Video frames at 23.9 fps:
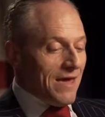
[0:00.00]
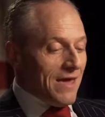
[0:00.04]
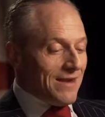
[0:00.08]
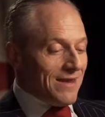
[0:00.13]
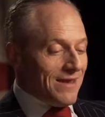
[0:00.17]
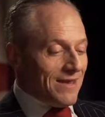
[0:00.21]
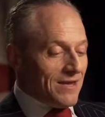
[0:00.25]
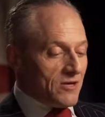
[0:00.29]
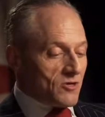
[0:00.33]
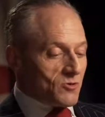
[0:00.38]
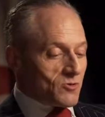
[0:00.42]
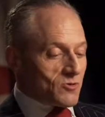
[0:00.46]

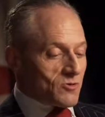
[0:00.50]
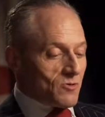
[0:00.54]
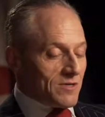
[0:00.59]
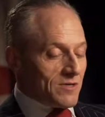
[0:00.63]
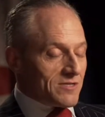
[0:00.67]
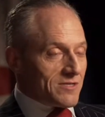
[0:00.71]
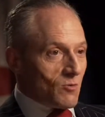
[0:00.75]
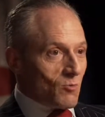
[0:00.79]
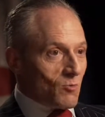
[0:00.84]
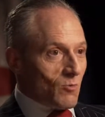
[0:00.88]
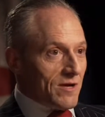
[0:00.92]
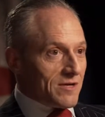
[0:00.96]
industries
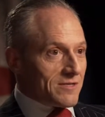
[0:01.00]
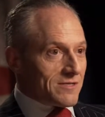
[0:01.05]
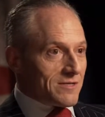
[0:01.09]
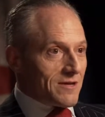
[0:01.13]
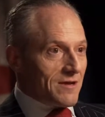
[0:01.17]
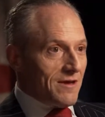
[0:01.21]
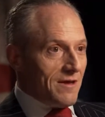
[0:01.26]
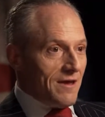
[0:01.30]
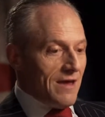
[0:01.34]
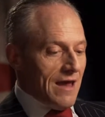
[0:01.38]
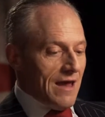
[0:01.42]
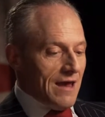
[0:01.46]
at risk.
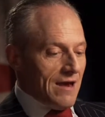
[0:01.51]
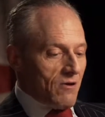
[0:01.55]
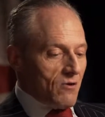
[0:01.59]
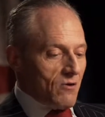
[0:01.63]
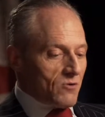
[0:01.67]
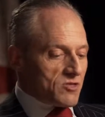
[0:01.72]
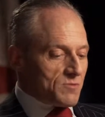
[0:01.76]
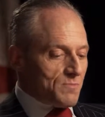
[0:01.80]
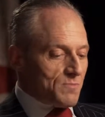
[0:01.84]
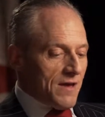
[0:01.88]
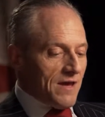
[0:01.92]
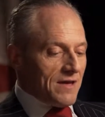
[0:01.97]

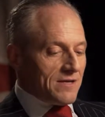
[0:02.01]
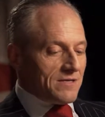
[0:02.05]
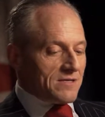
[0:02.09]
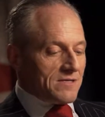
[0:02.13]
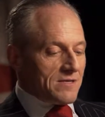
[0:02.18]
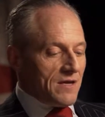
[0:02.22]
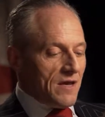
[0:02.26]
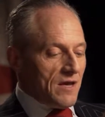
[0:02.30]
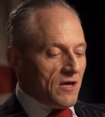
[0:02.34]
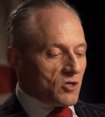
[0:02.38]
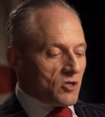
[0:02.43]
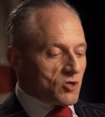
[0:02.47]
Aerospace,
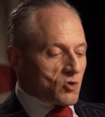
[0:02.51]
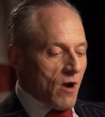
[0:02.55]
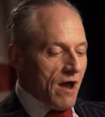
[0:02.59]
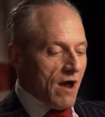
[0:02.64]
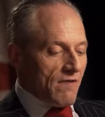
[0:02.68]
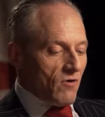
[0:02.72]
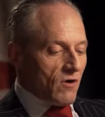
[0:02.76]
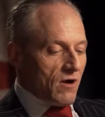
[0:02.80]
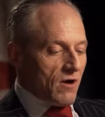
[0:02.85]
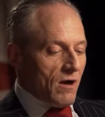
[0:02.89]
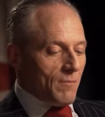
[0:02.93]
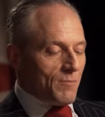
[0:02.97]

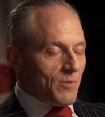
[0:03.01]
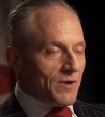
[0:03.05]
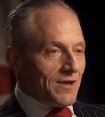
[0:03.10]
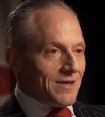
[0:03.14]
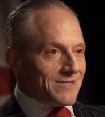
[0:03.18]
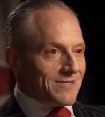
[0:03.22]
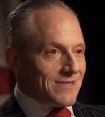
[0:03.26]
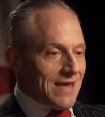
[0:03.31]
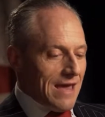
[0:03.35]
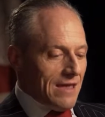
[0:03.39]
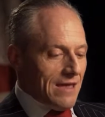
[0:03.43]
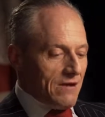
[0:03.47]
travel
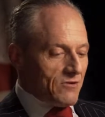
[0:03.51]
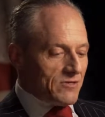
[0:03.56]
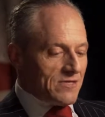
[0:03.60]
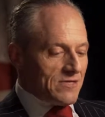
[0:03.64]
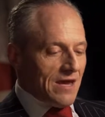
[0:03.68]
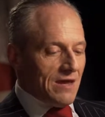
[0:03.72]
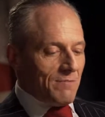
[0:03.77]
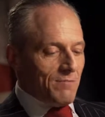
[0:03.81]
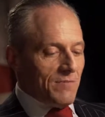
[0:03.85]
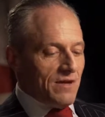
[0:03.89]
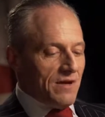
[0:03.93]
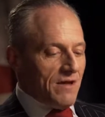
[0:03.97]
companies,
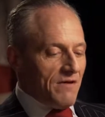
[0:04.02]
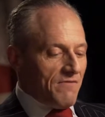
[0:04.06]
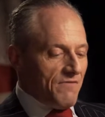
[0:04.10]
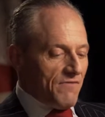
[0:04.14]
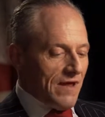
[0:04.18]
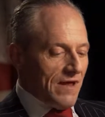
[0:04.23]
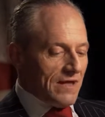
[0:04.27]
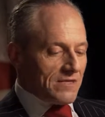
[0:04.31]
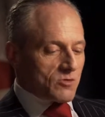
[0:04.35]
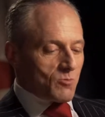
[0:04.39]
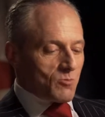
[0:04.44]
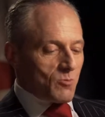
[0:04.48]
entertainment,
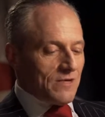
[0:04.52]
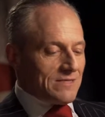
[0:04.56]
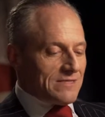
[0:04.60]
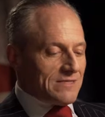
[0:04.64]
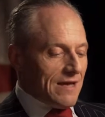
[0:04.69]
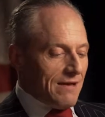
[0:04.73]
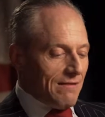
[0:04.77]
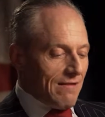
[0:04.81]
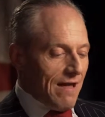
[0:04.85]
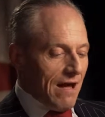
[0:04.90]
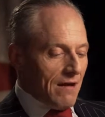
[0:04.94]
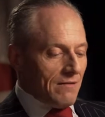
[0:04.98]
events,
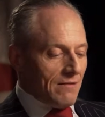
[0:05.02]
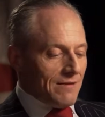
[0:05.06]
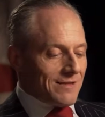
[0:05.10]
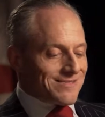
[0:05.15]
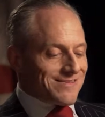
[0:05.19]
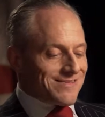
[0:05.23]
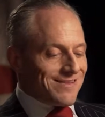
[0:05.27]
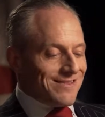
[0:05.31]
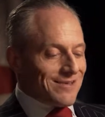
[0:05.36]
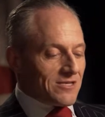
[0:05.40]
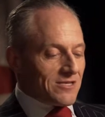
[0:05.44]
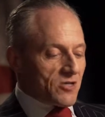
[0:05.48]
retail outlets,
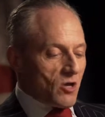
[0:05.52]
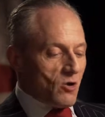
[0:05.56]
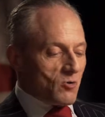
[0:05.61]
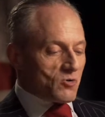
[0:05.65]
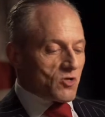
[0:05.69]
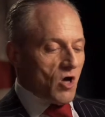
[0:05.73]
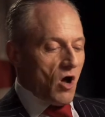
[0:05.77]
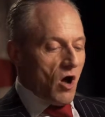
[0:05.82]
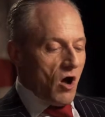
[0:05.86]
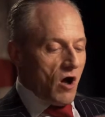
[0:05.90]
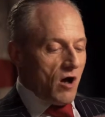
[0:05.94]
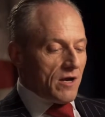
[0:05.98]
the list goes
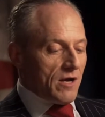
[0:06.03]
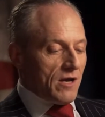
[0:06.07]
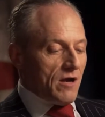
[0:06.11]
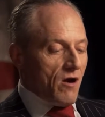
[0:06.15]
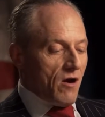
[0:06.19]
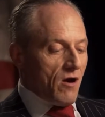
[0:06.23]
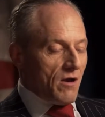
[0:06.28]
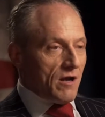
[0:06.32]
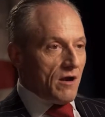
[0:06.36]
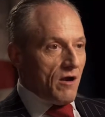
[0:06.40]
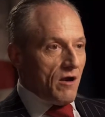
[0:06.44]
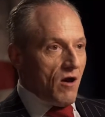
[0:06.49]
on and
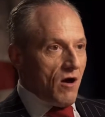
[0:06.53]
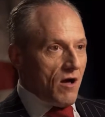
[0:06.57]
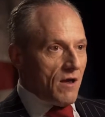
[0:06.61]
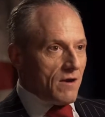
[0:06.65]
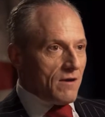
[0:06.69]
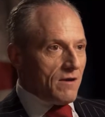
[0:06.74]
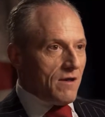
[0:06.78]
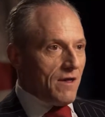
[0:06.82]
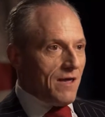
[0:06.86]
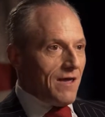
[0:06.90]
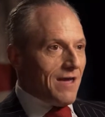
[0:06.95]
on and on.